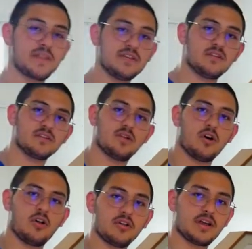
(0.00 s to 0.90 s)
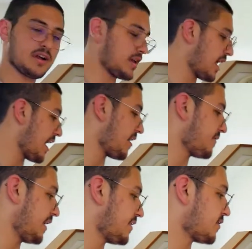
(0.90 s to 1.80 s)
that you're all gonna
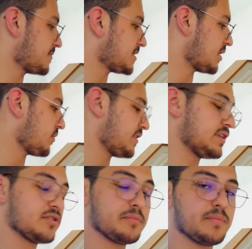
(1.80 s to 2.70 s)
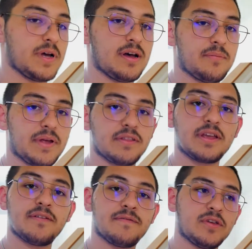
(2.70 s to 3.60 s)
have a thermostat within your
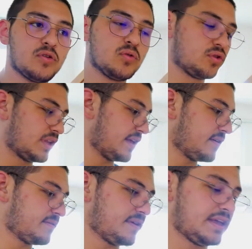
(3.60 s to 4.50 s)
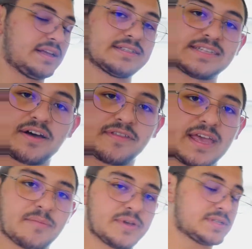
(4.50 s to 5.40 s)
building if you live in South
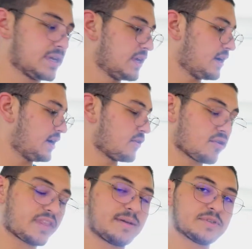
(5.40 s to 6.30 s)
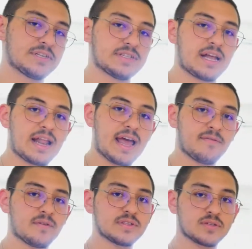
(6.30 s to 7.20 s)
Campus. North Campus does not
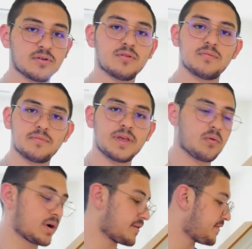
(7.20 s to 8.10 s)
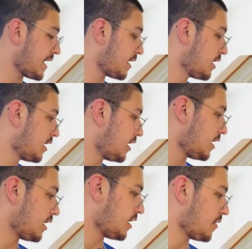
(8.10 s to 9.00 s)
have one, so be aware of that.
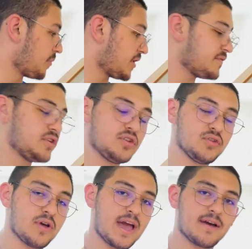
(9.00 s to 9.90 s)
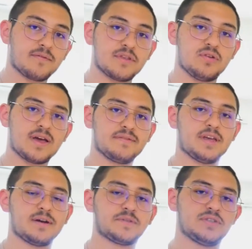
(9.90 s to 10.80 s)
But if you do have one, you have
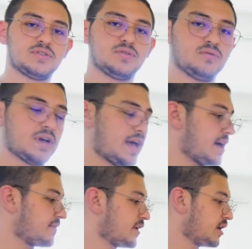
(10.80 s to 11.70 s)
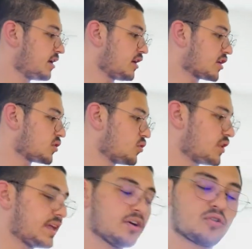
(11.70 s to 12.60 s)
the option to have
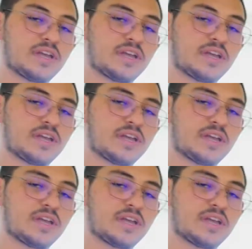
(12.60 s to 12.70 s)
cooling or